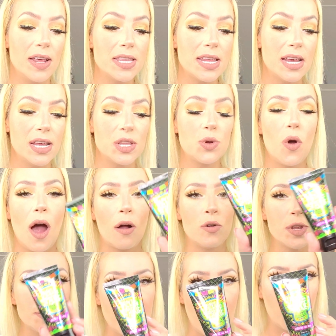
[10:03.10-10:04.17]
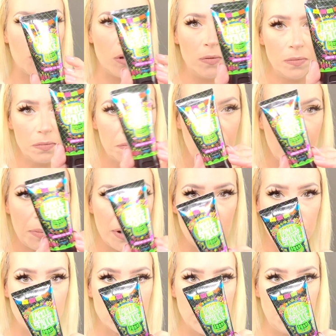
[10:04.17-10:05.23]
This is Crackle Spackle by
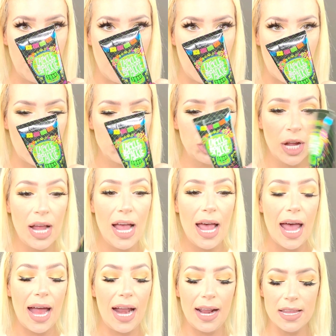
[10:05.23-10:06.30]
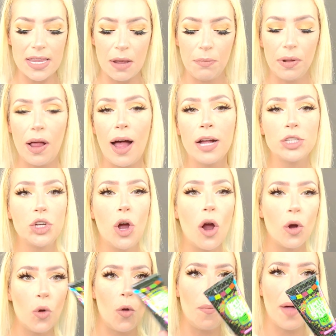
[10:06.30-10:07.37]
Perfectly Posh, and it's a black
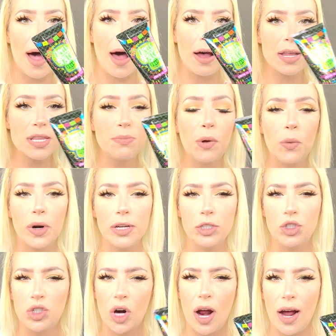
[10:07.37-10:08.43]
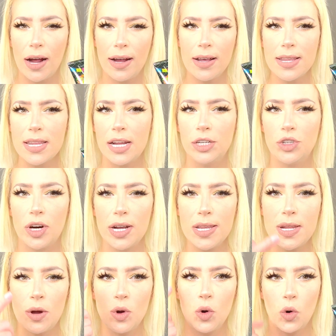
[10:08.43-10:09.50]
charcoal mask, but when it dries
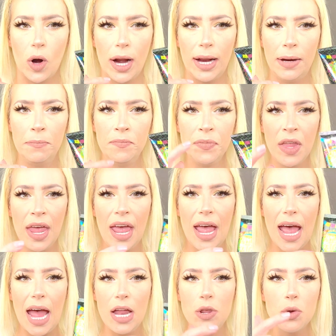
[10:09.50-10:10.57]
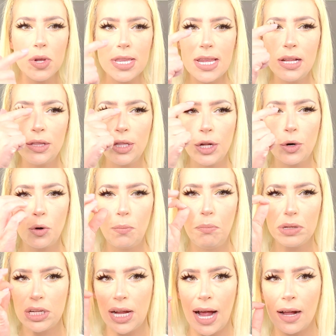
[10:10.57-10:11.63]
down gray, and you'll see little
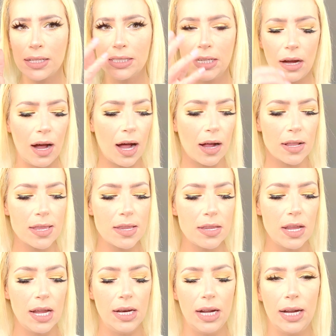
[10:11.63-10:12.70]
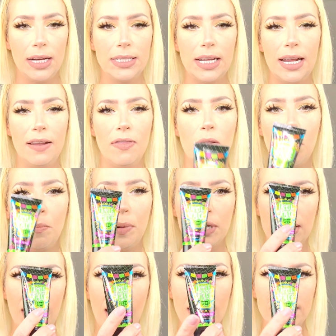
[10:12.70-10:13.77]
black dots in it. And the
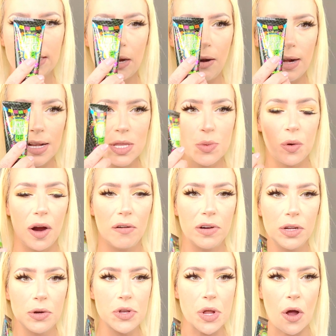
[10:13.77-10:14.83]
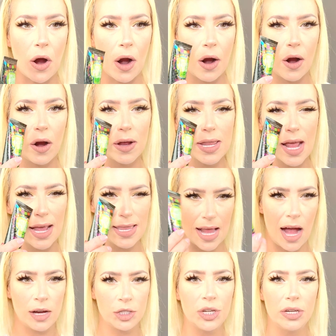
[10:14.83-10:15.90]
black dots, wherever those are, it's
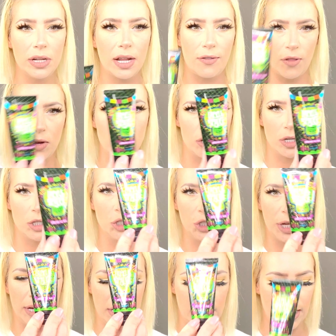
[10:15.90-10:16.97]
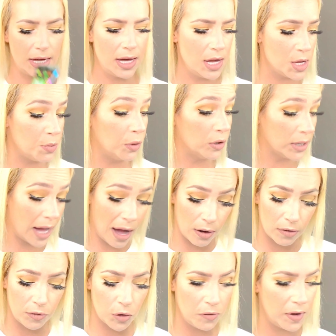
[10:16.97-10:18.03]
actually like the dirt and shit that it has pulled out
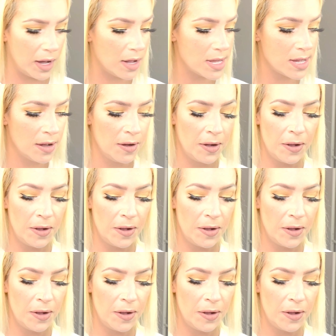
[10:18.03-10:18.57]
of your face.